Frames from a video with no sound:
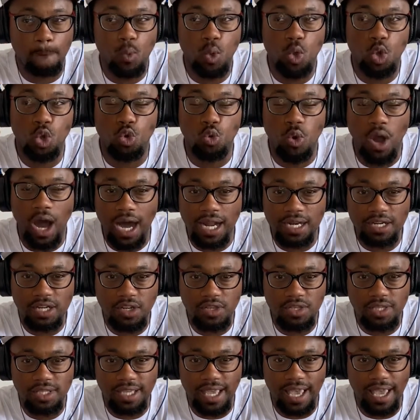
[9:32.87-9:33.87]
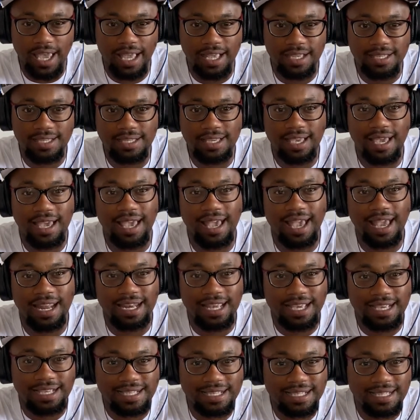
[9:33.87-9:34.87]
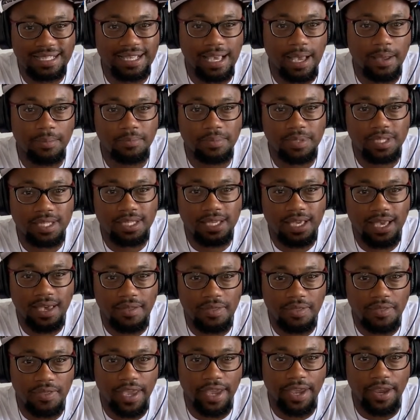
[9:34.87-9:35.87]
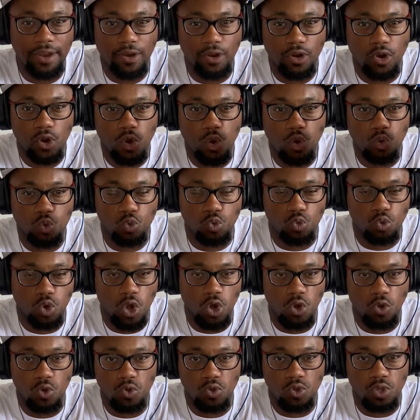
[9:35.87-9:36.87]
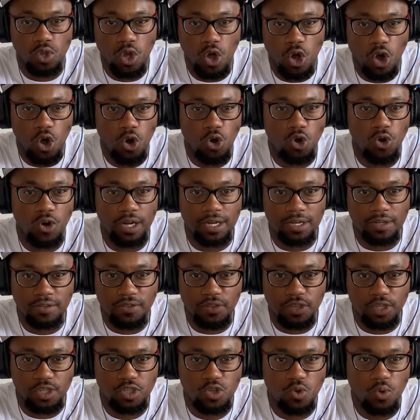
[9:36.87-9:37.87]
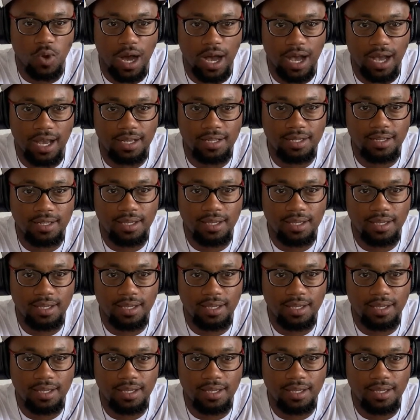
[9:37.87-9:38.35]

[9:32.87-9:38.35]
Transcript: who understands and accepts their role on the squad.